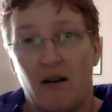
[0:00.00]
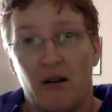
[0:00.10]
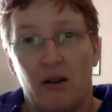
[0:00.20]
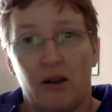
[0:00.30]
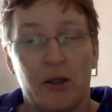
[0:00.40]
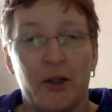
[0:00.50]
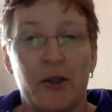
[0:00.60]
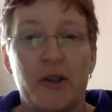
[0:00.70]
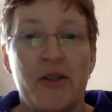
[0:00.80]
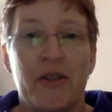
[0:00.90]

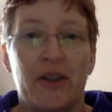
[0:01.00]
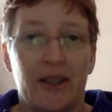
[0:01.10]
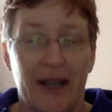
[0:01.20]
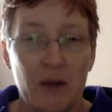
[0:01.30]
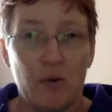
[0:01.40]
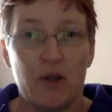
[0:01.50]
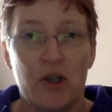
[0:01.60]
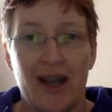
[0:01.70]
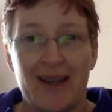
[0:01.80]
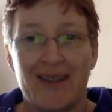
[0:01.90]
learn the
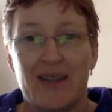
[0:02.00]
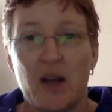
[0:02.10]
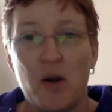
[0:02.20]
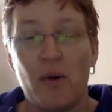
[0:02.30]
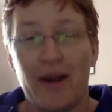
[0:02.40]
language as though